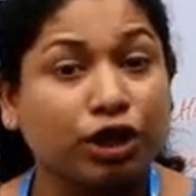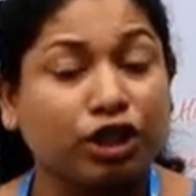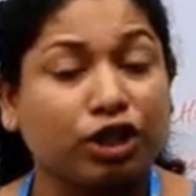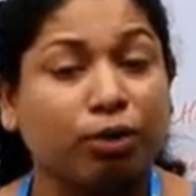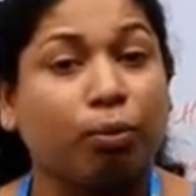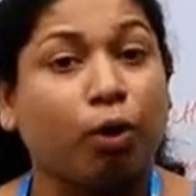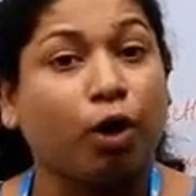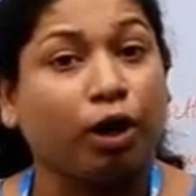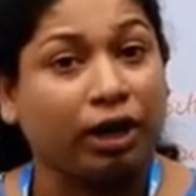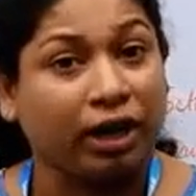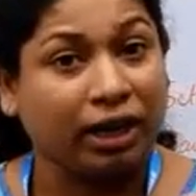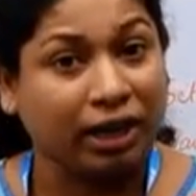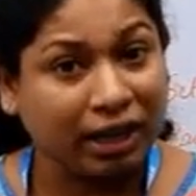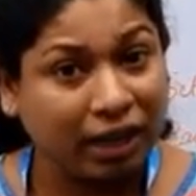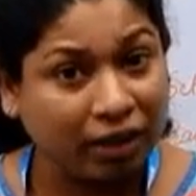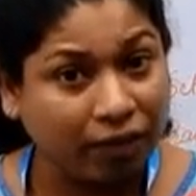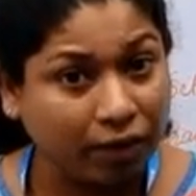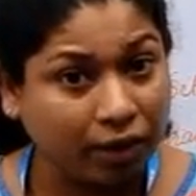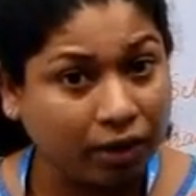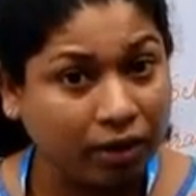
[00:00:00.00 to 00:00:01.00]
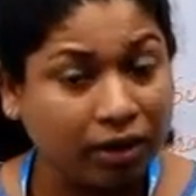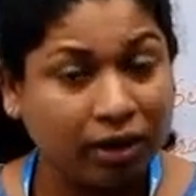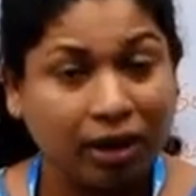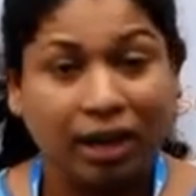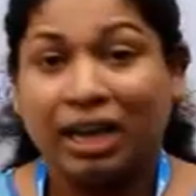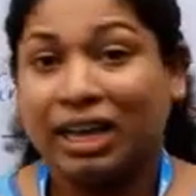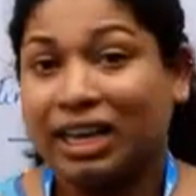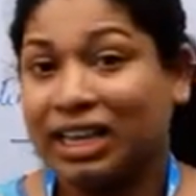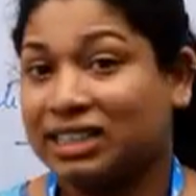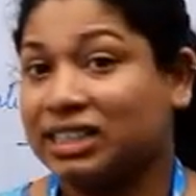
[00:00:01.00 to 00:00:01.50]
in the morning given,
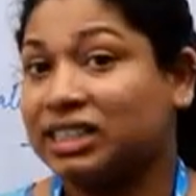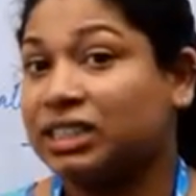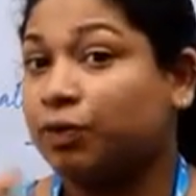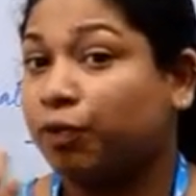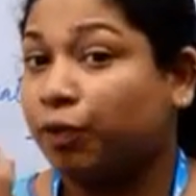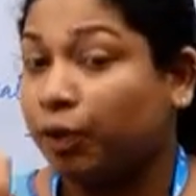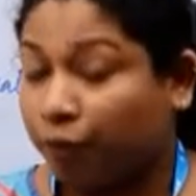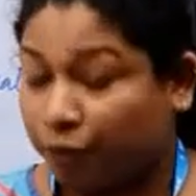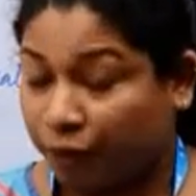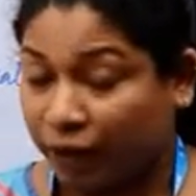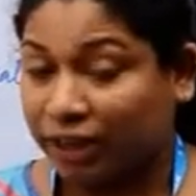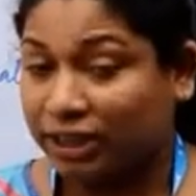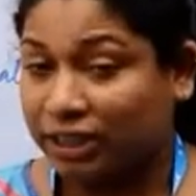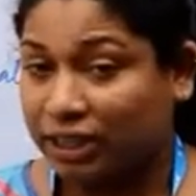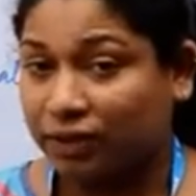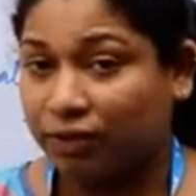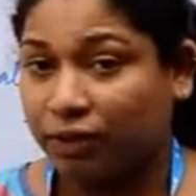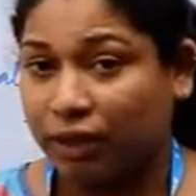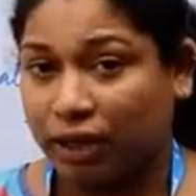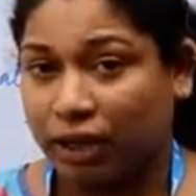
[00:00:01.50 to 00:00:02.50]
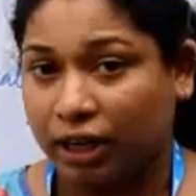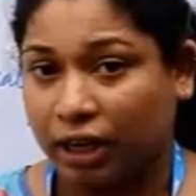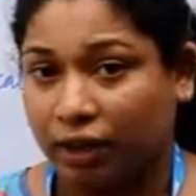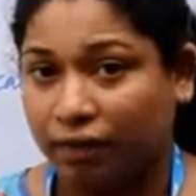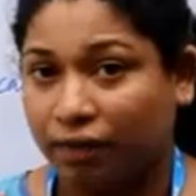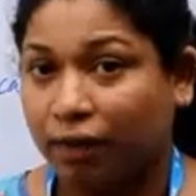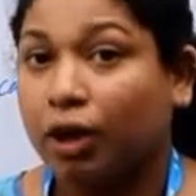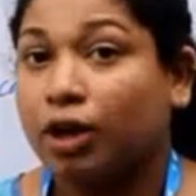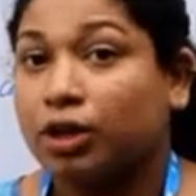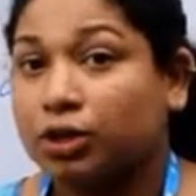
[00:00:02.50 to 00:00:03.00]
is it effective
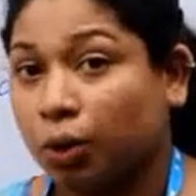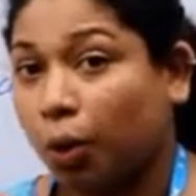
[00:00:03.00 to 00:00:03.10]
enough.